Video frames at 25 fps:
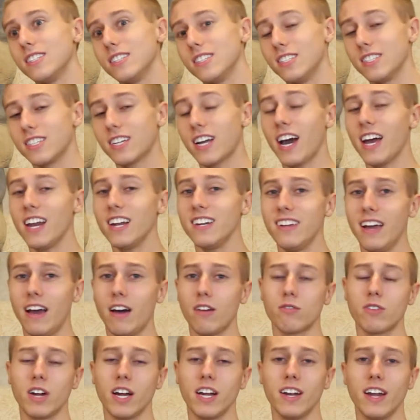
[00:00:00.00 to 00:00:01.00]
you're kind of
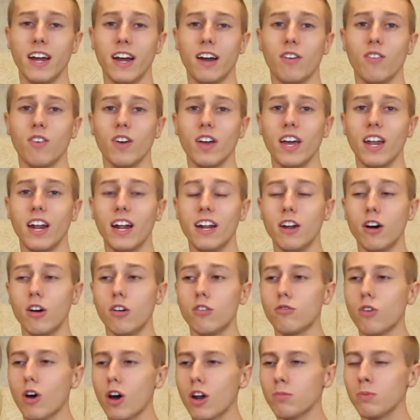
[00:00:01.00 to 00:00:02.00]
down right now. And I
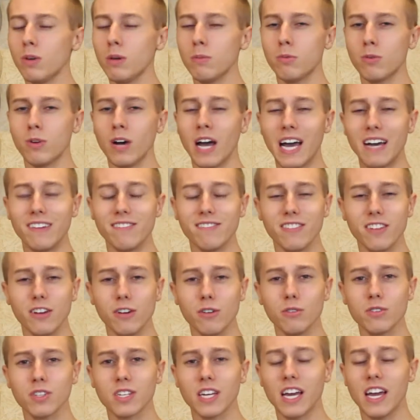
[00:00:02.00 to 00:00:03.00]
know a lot of people have
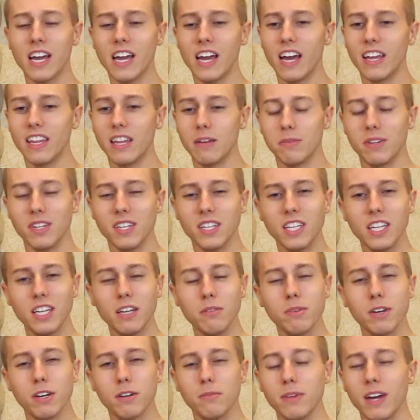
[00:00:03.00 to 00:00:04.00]
those, and they've been
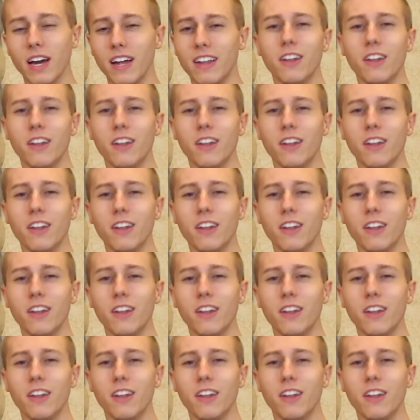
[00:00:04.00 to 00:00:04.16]
emailing me.